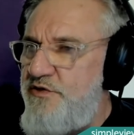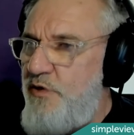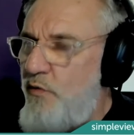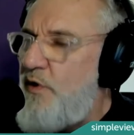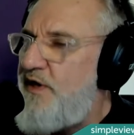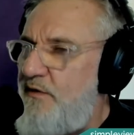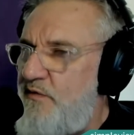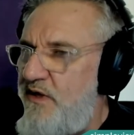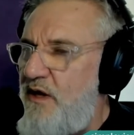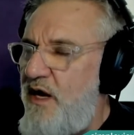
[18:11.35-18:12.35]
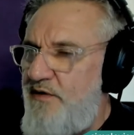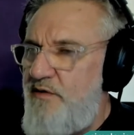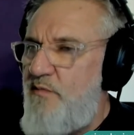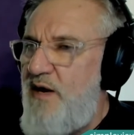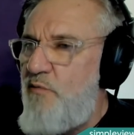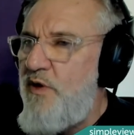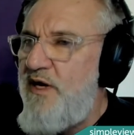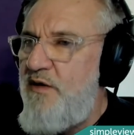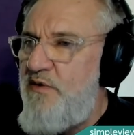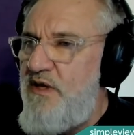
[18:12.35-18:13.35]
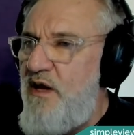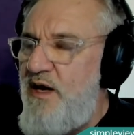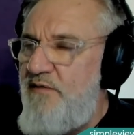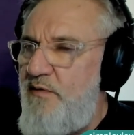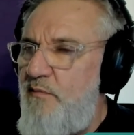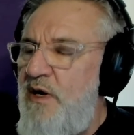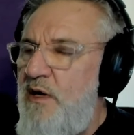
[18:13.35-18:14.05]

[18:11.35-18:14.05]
You're working with a lot of them. I'm working with a lot of them.